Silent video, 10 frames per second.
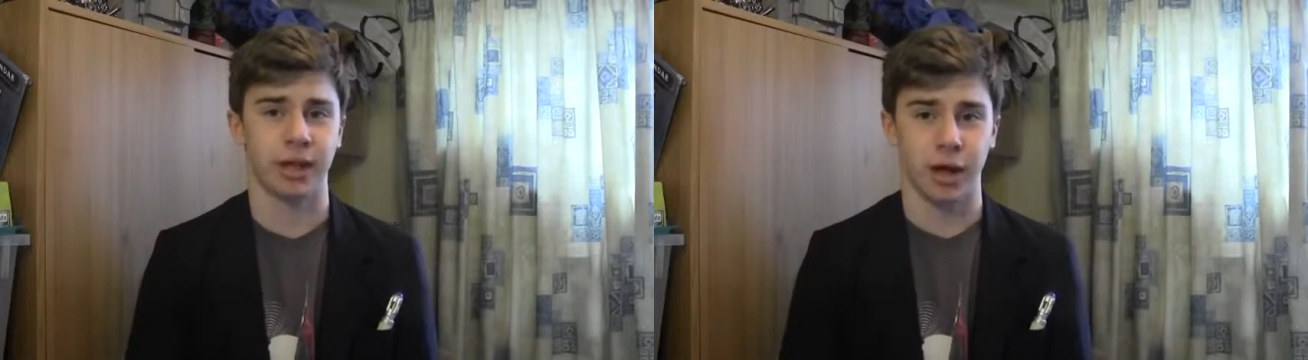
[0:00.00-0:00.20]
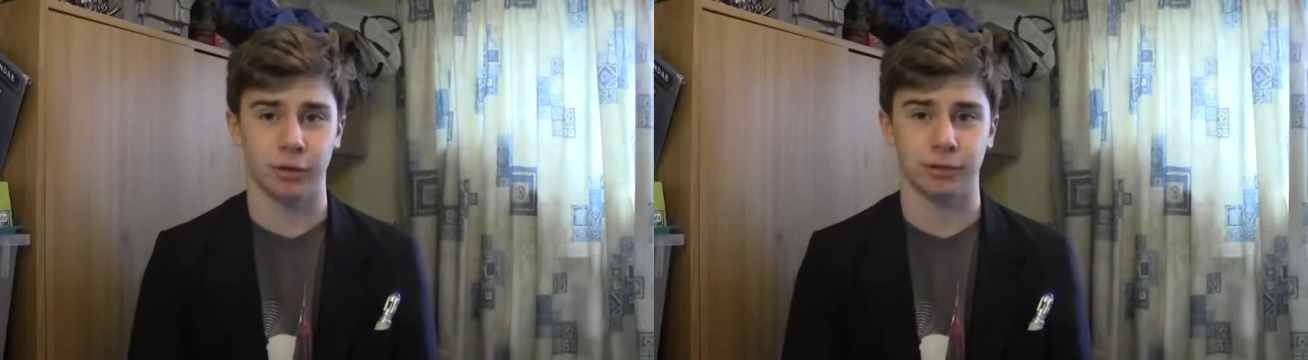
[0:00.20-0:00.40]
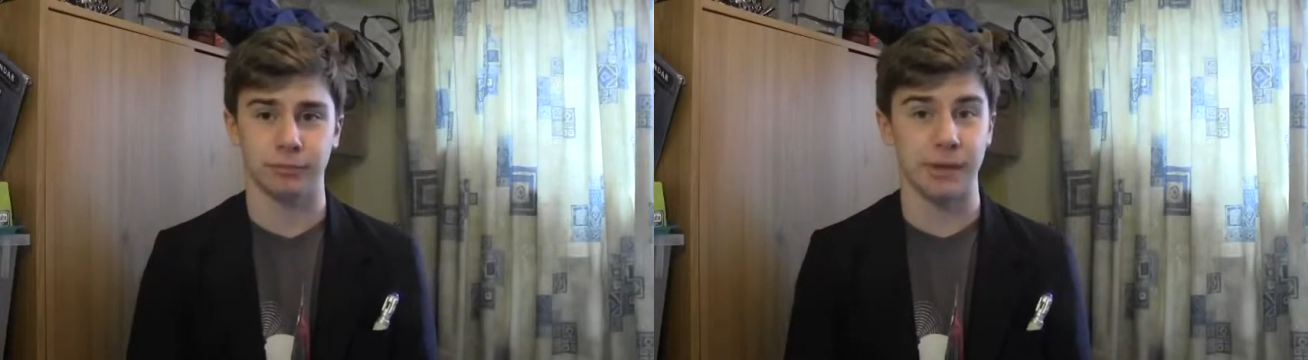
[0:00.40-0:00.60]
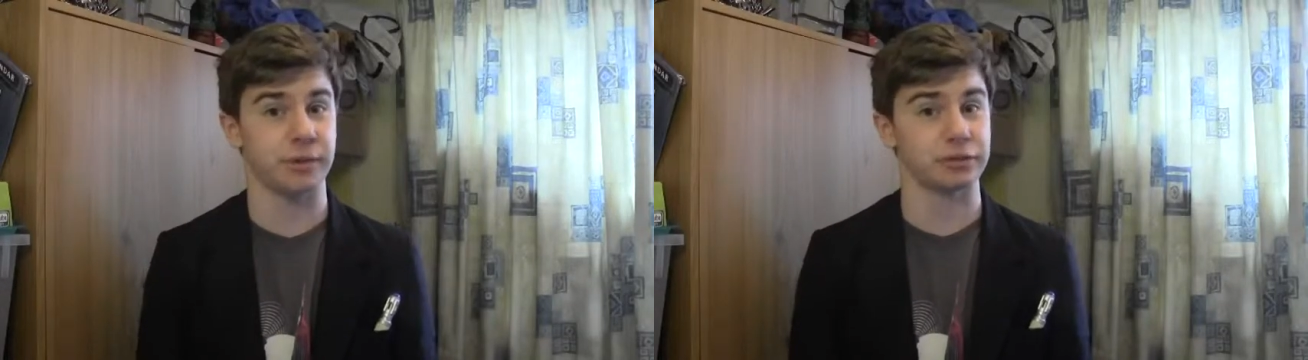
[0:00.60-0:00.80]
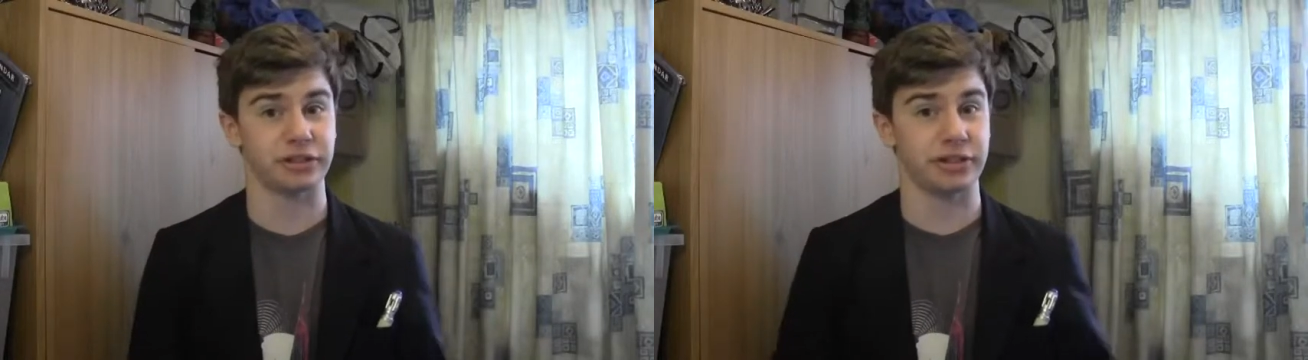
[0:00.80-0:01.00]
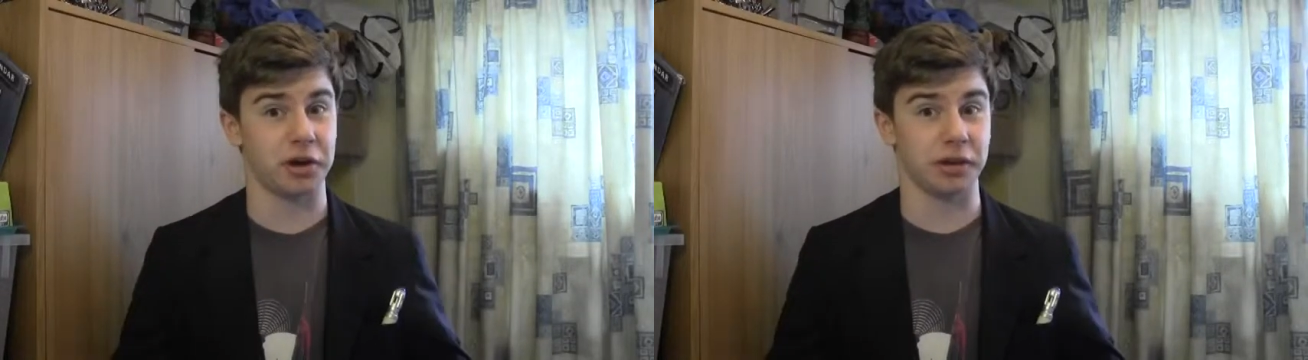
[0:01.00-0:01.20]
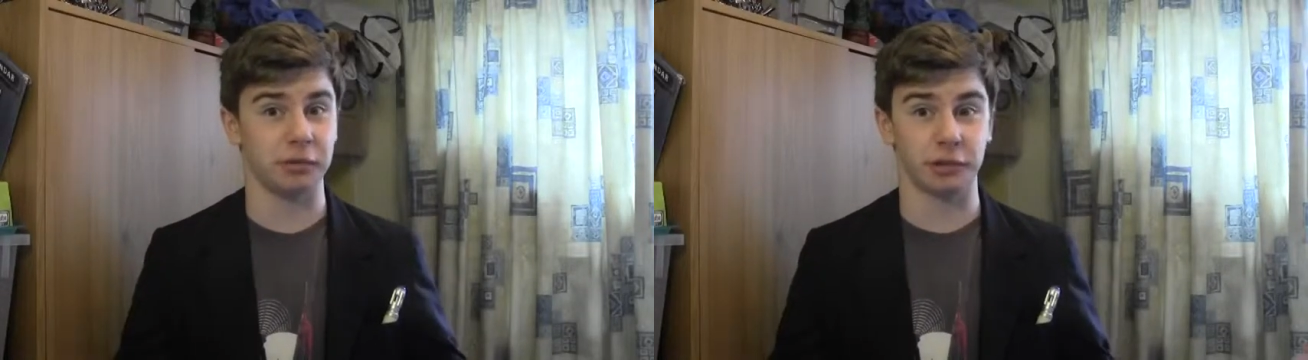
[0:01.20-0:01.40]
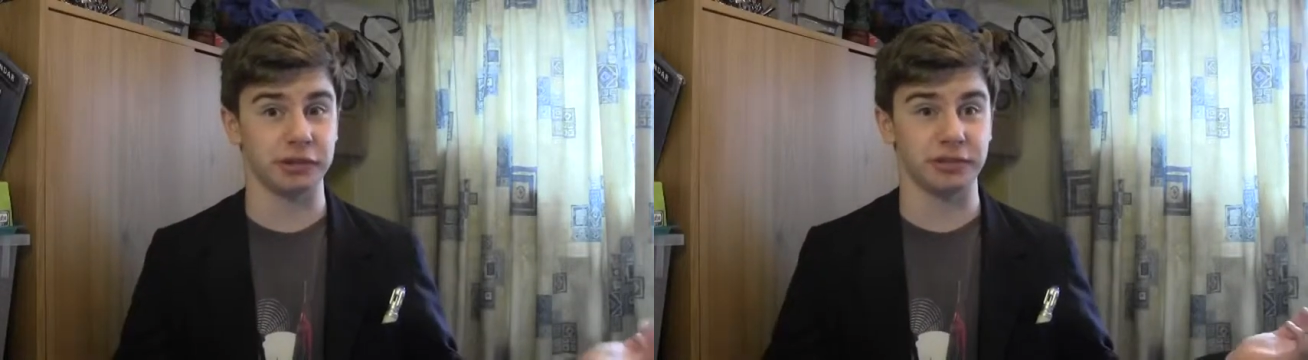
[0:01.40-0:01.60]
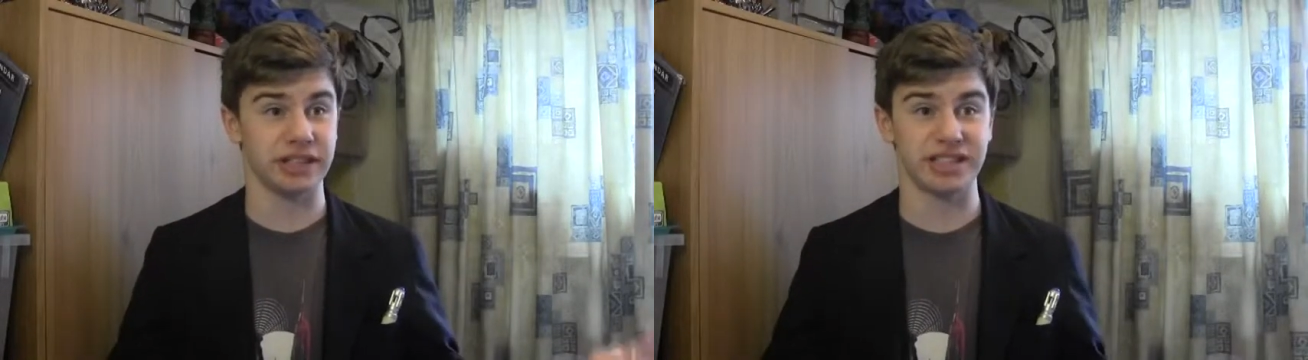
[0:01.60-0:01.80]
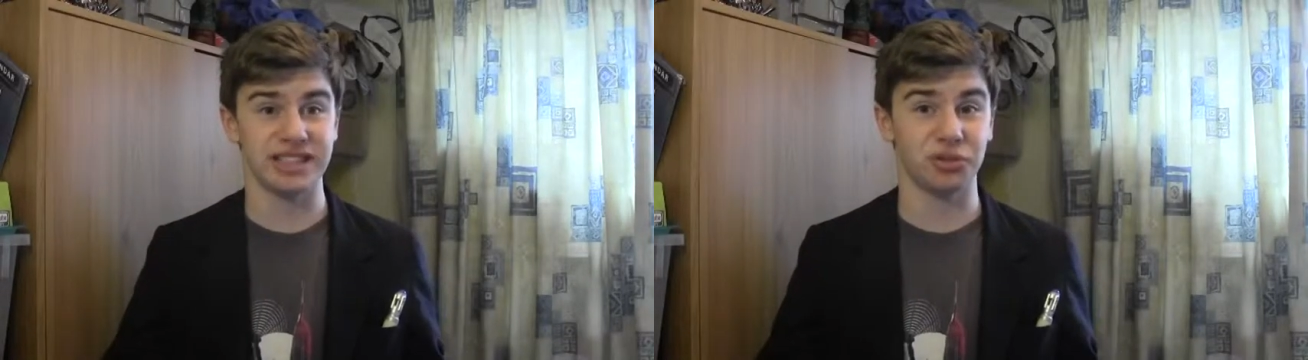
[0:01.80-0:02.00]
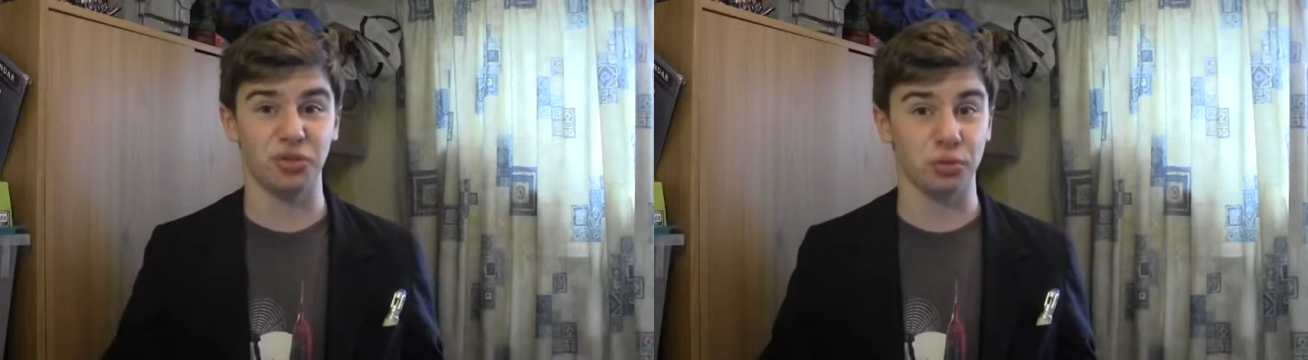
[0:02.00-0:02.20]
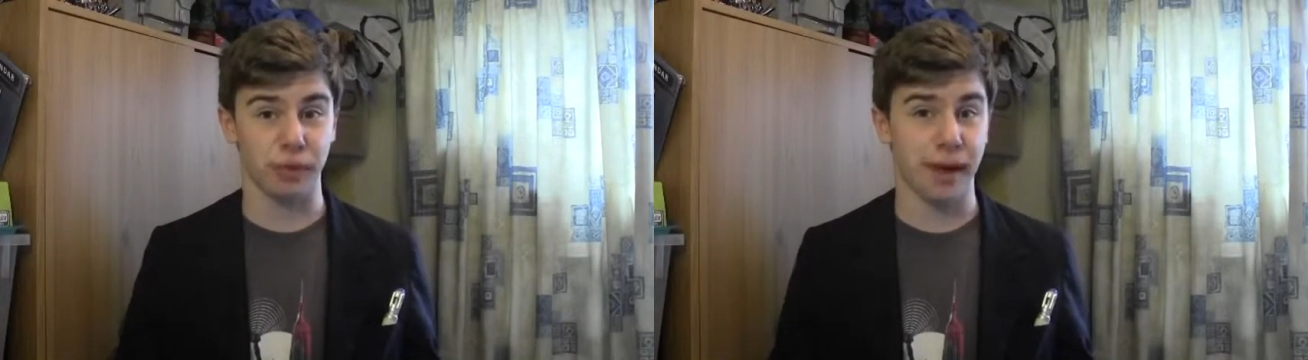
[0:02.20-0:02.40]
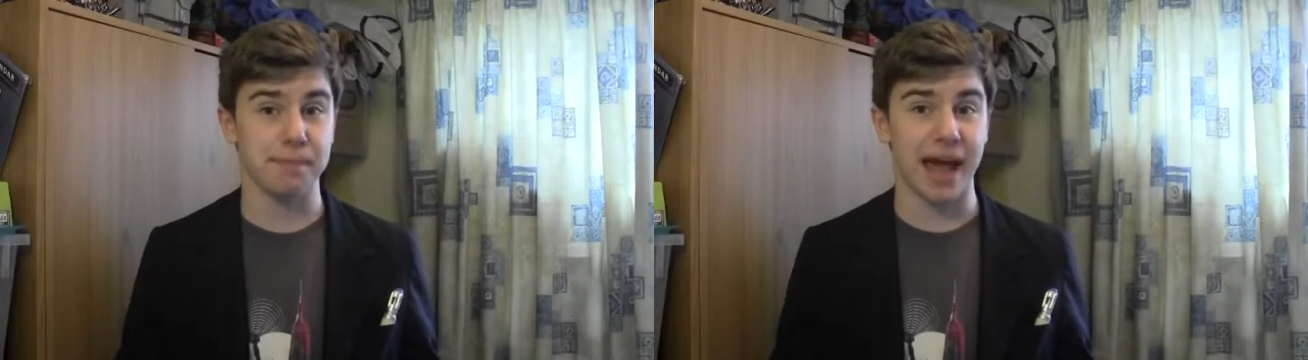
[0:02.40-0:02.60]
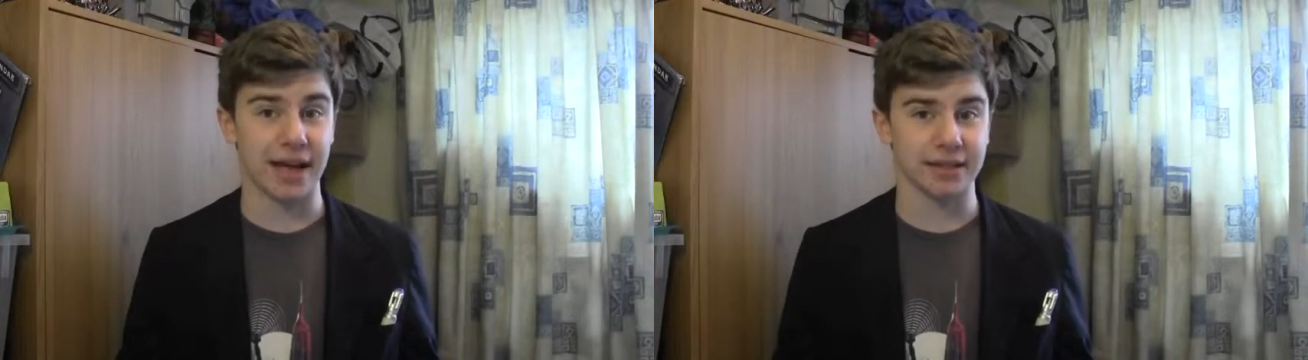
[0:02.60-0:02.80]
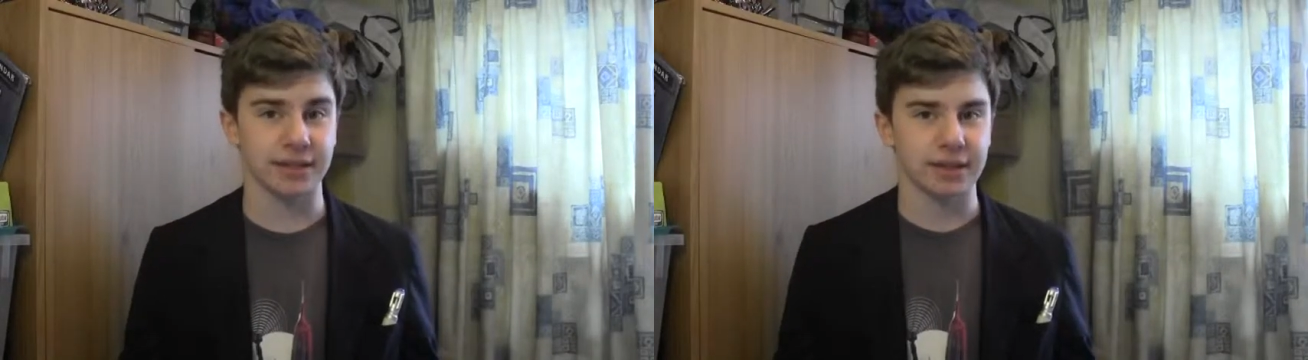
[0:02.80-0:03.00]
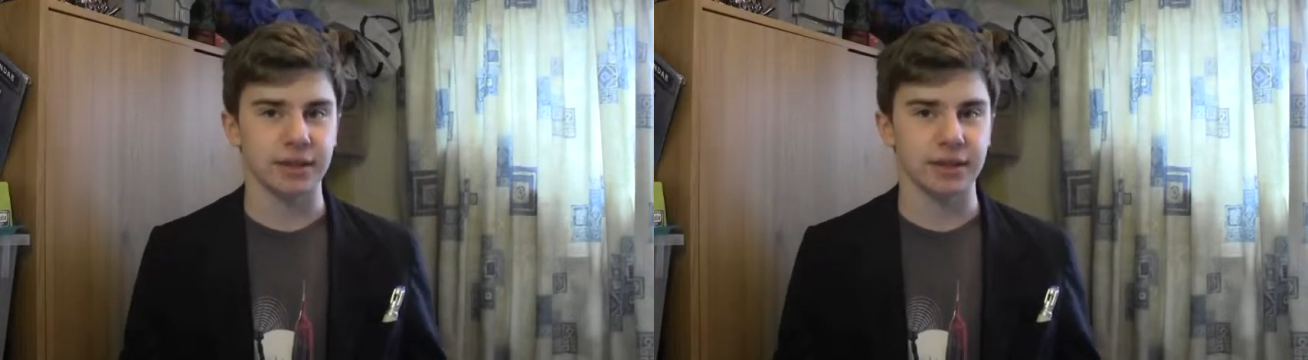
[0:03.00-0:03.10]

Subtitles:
Oh well, maybe I'm just the only one who thinks it's not all that bad.